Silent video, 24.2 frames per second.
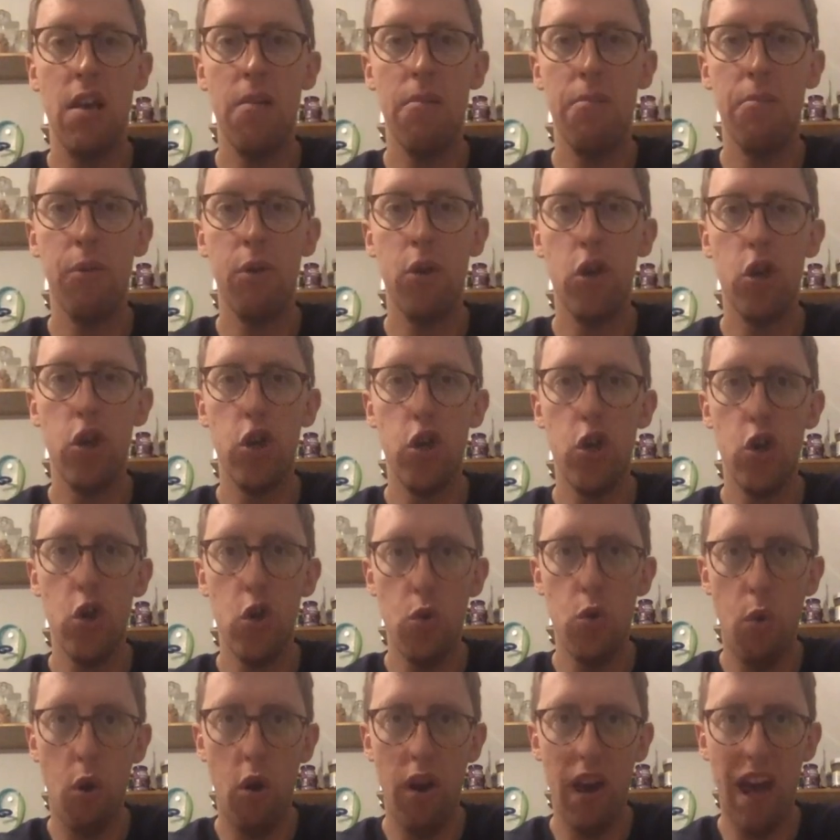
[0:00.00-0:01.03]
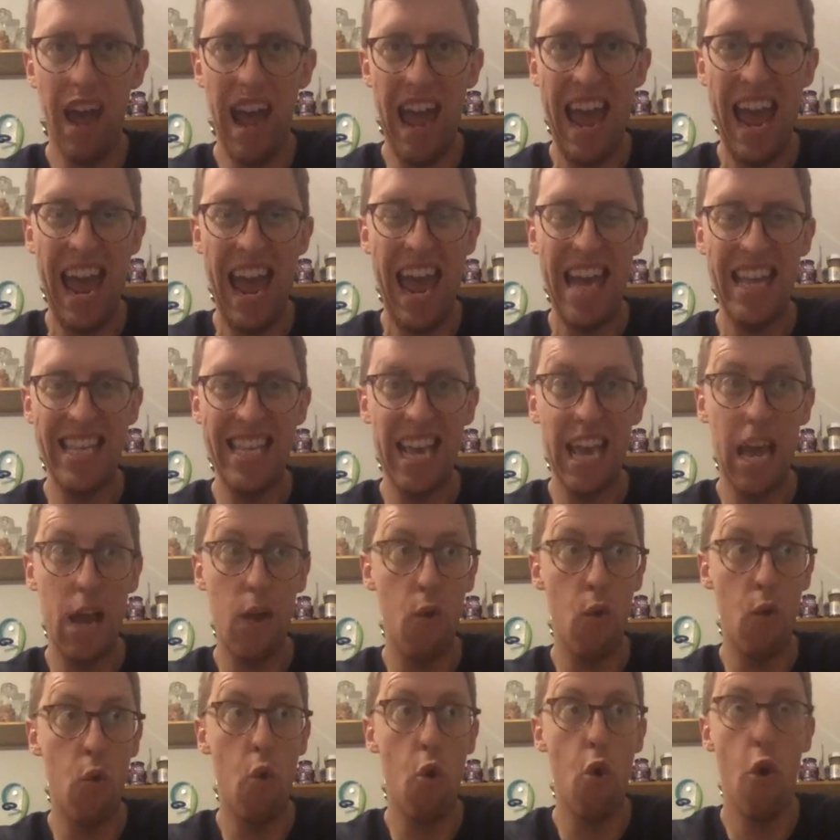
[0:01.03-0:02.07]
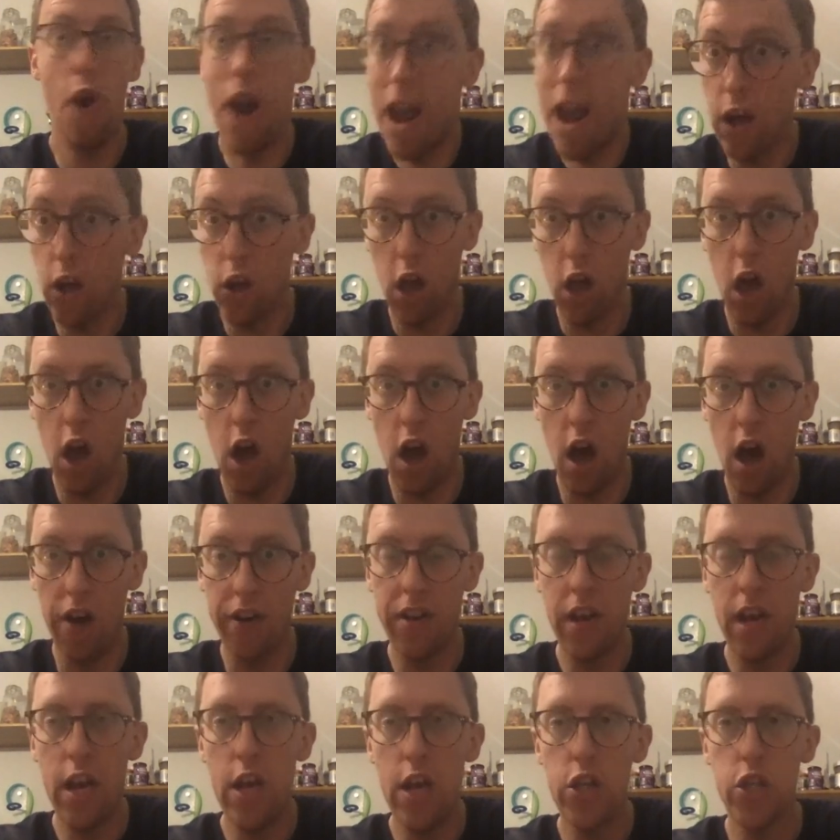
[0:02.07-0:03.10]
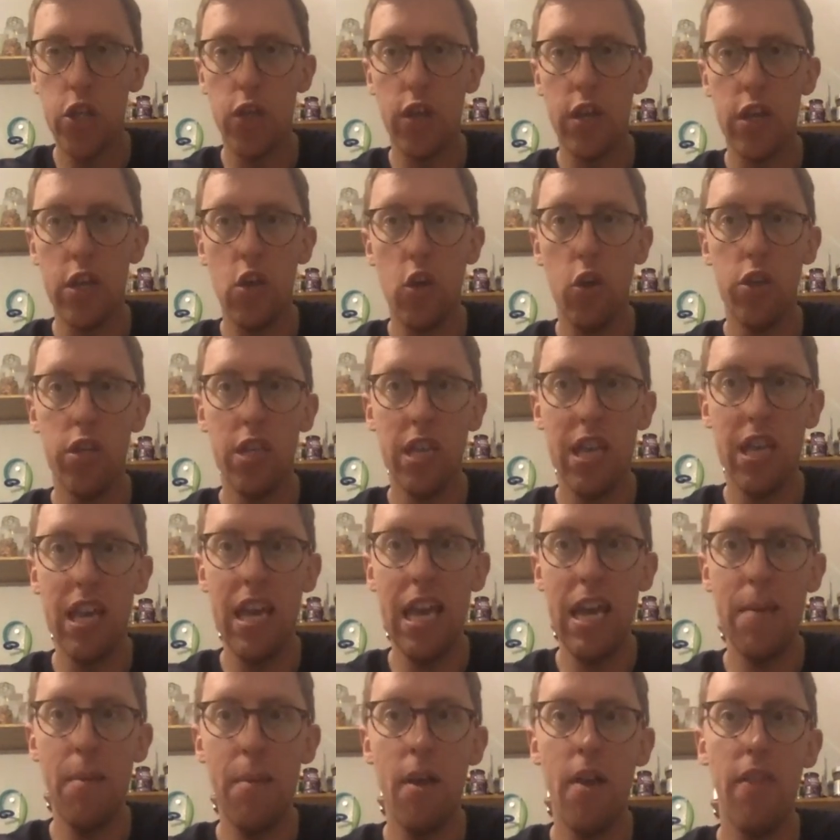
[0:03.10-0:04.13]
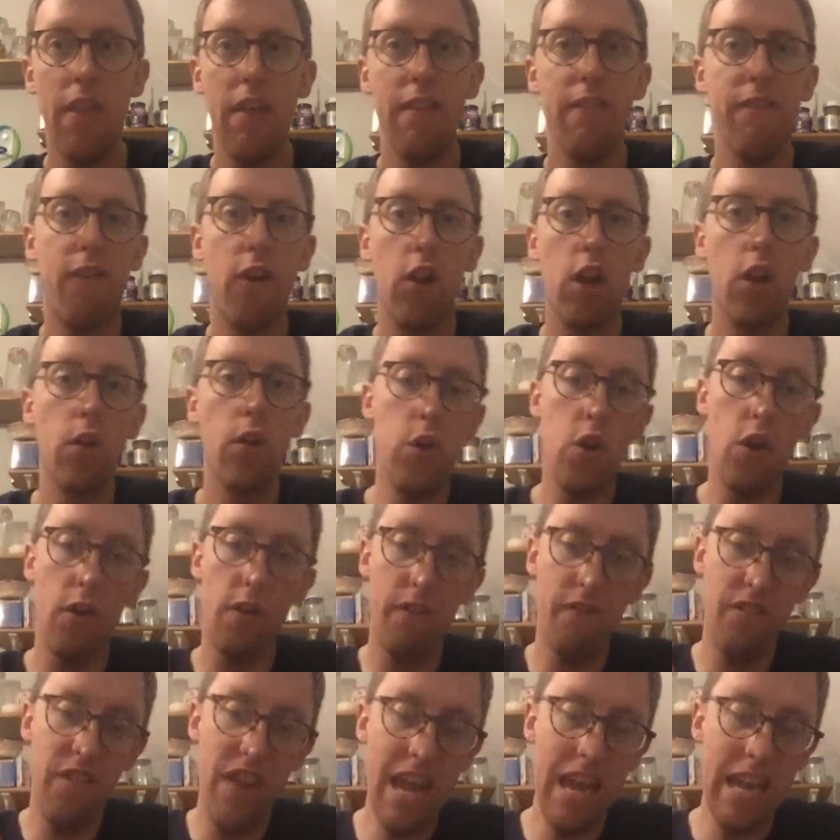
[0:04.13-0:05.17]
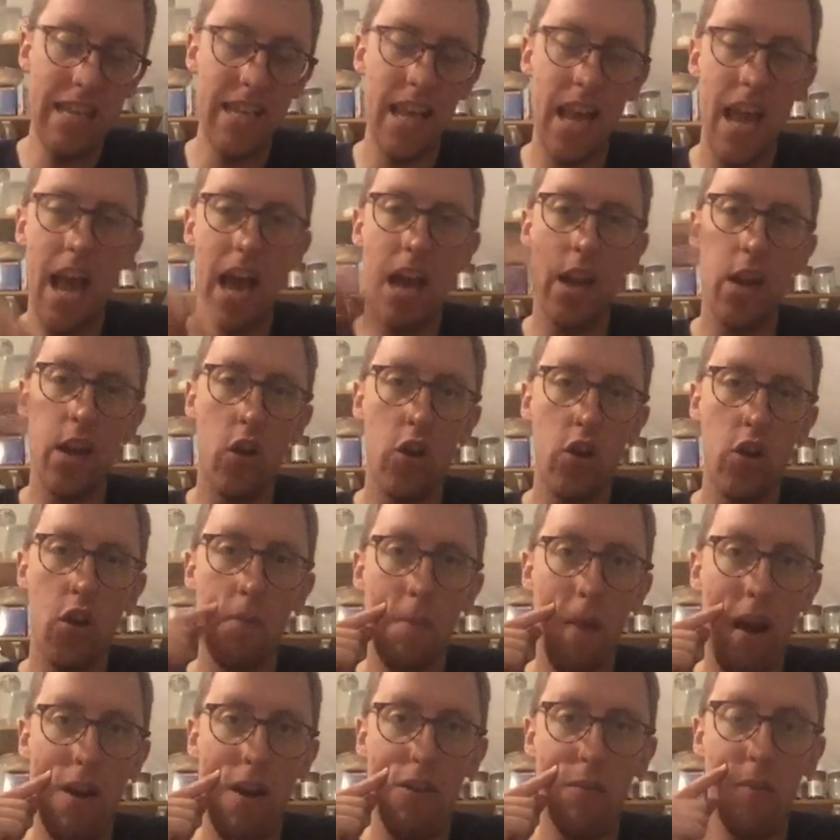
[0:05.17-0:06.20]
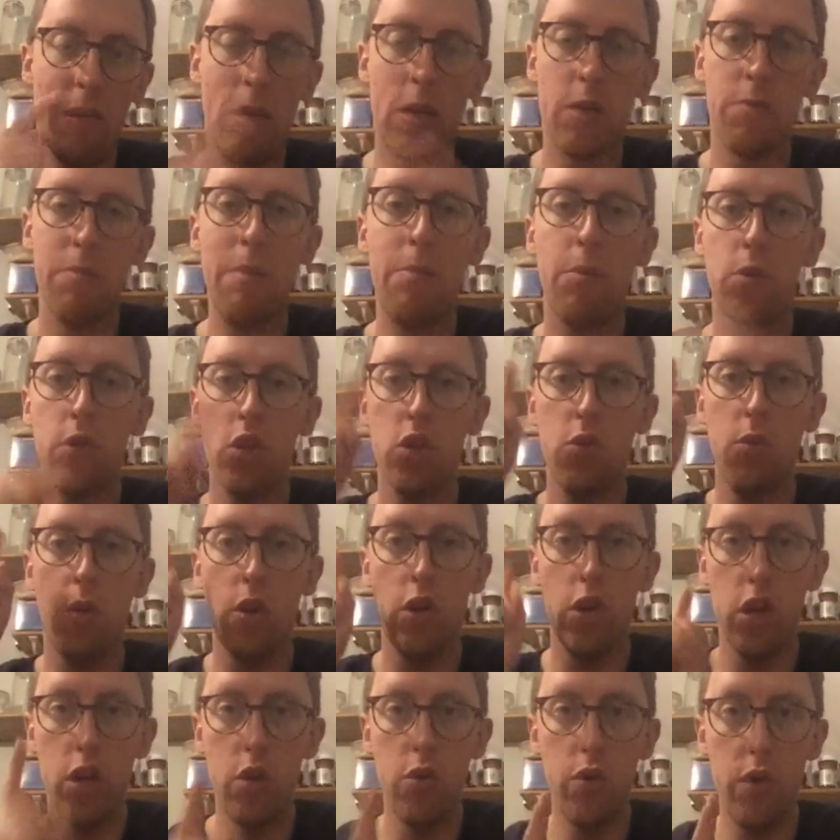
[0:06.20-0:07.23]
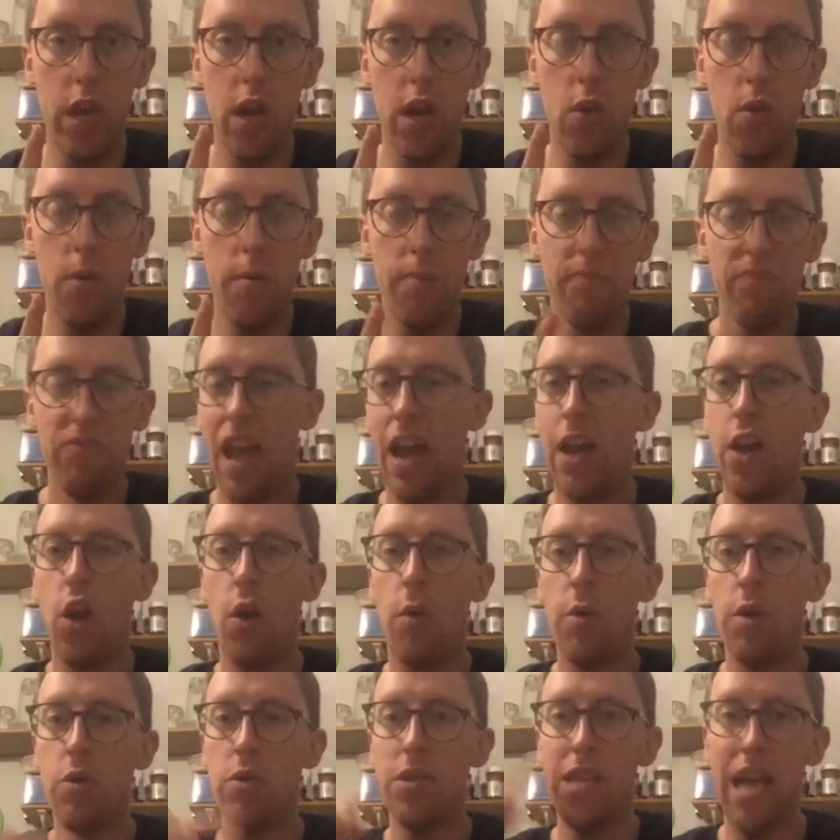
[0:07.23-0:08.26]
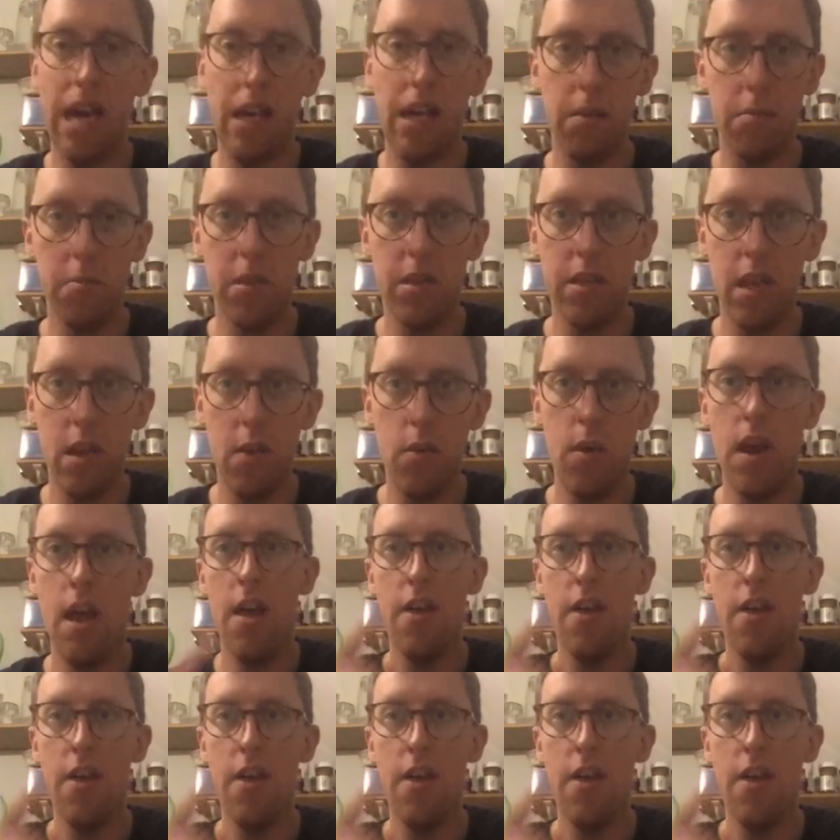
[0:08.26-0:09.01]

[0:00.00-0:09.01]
But you want to hit it real hard so that your team, they follow your feet and not your mouth, because people do what you do and not what you tell them to do.